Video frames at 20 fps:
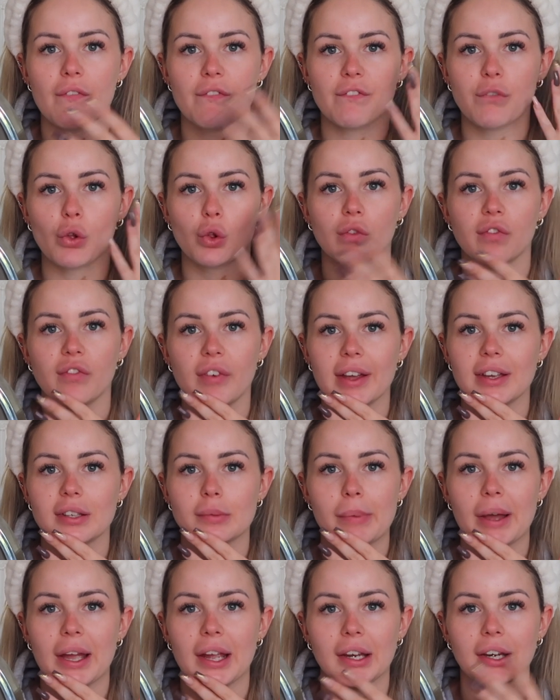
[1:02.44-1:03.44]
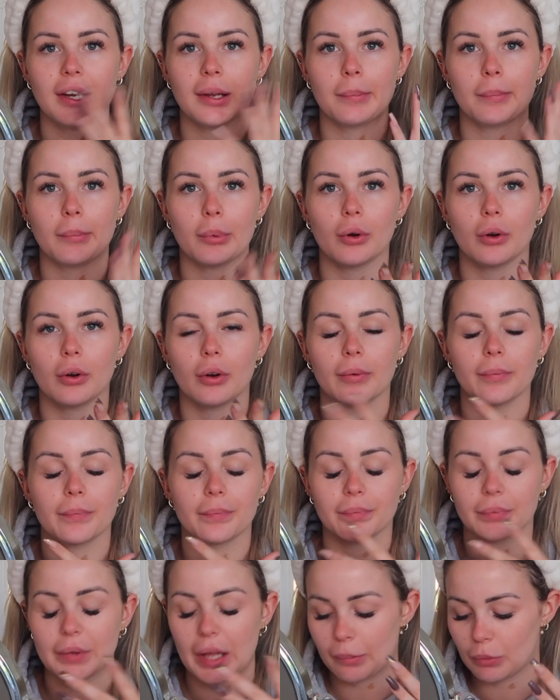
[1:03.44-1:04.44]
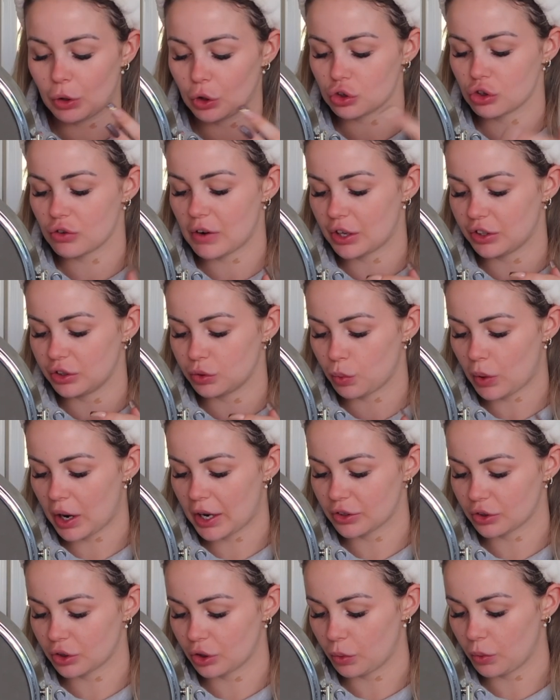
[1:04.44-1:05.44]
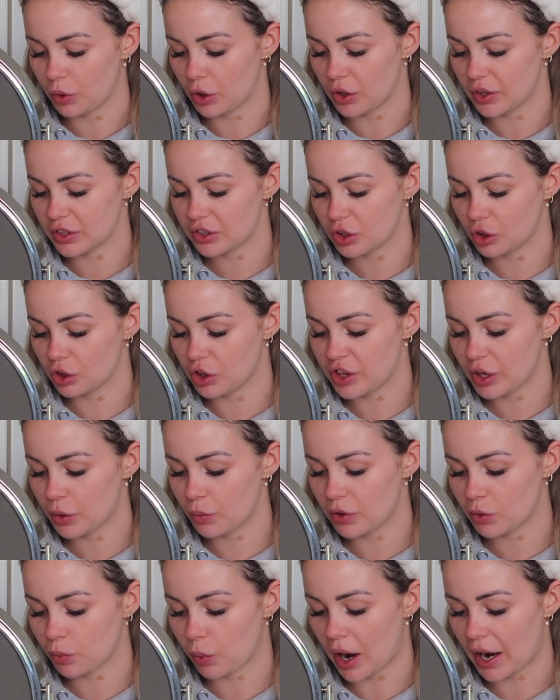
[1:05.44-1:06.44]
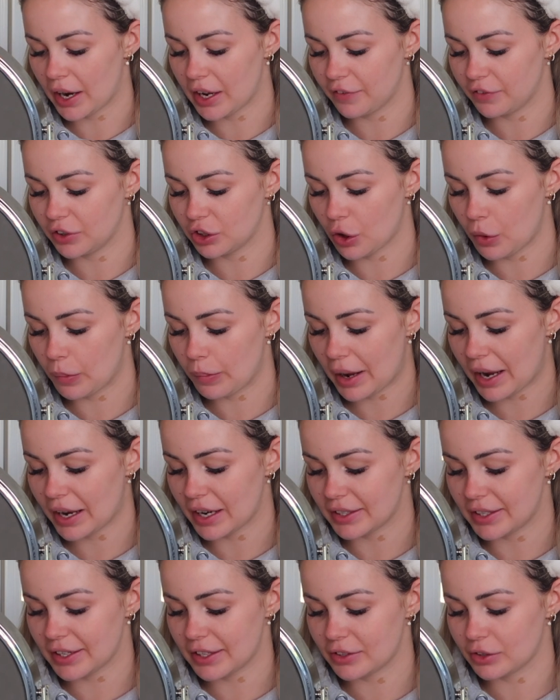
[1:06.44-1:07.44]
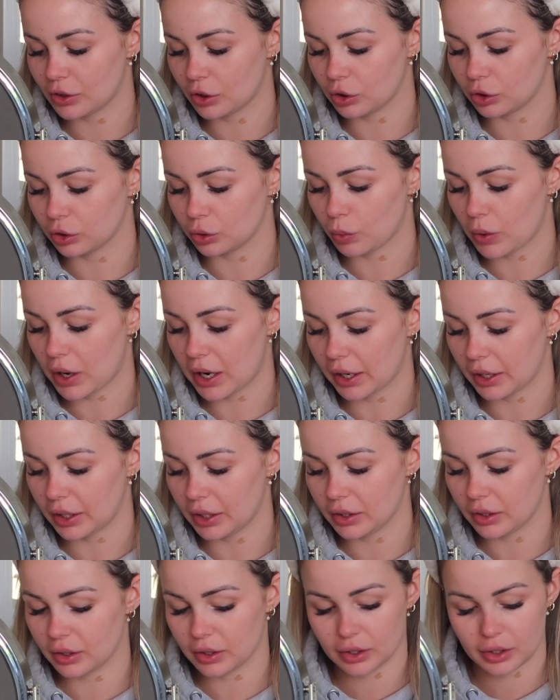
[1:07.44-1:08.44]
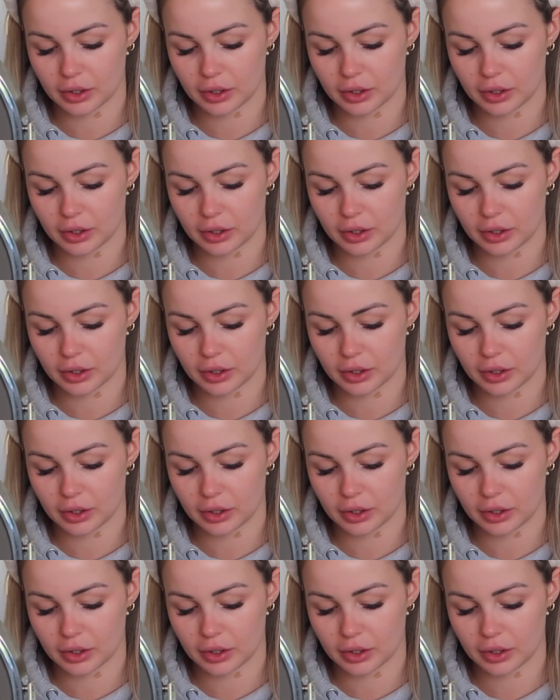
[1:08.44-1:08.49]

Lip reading: full face painting, but I'm not sure how this white's going to work. That's the only thing with white. If you don't buy a decent coloured white,